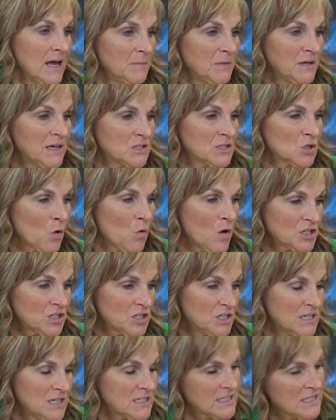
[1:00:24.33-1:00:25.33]
Because the
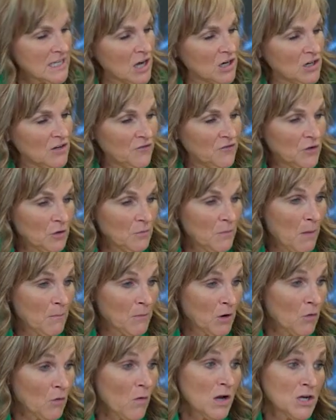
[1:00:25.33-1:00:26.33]
question is how do you feel about
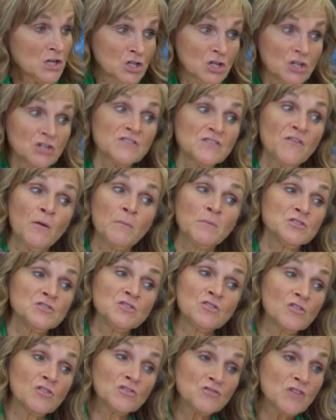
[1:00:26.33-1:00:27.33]
marijuana, sugars,
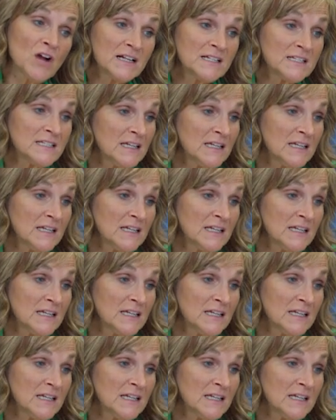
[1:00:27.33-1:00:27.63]
pharmaceutical drugs?